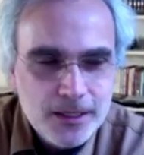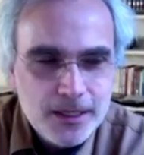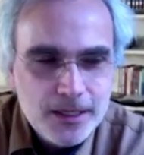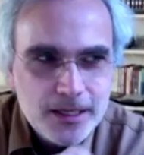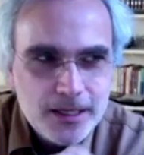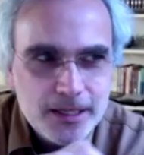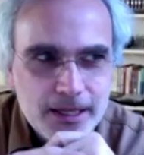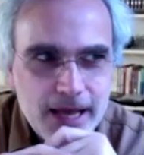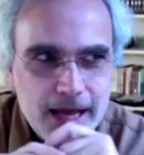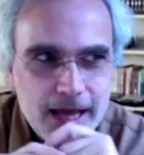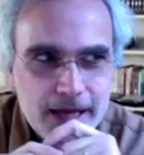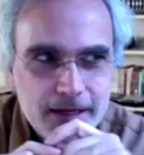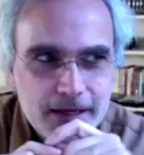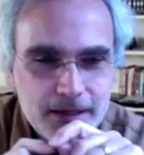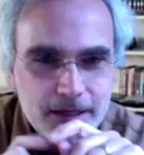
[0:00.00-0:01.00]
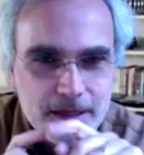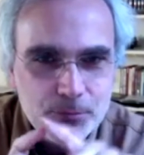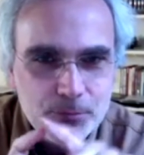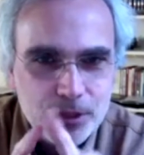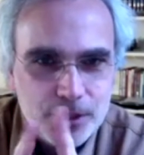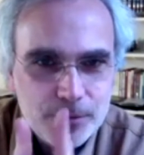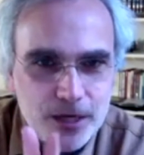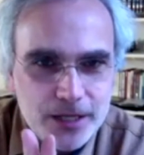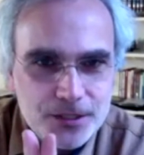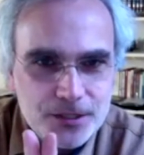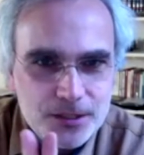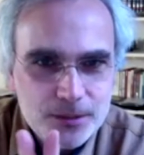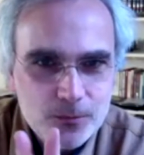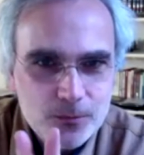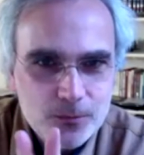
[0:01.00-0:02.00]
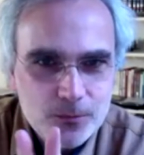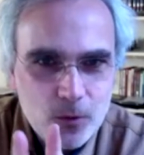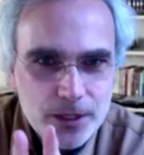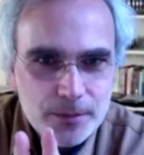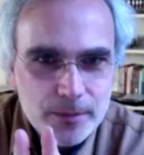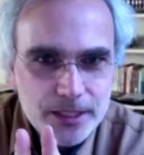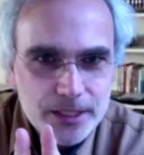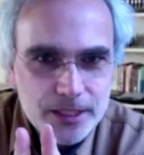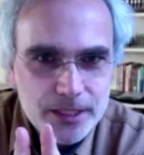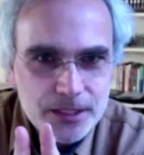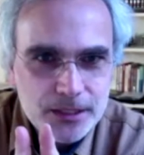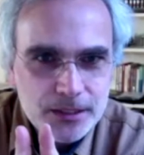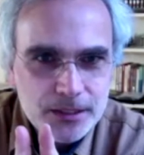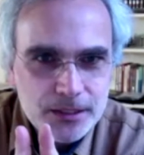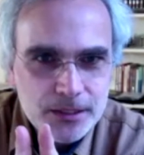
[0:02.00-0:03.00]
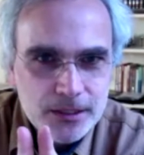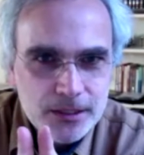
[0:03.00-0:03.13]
that it polymerized in 1 dimension